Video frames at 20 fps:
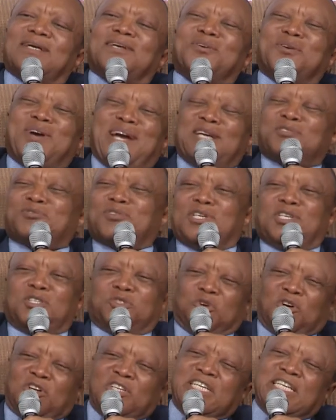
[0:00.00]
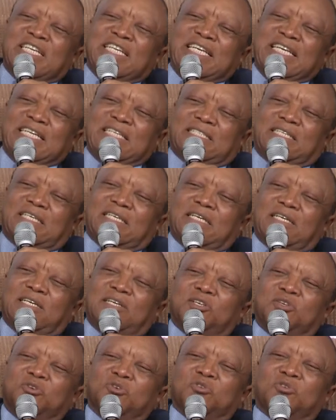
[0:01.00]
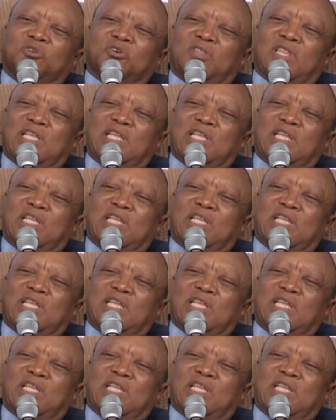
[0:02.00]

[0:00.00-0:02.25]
you actually don't need Euro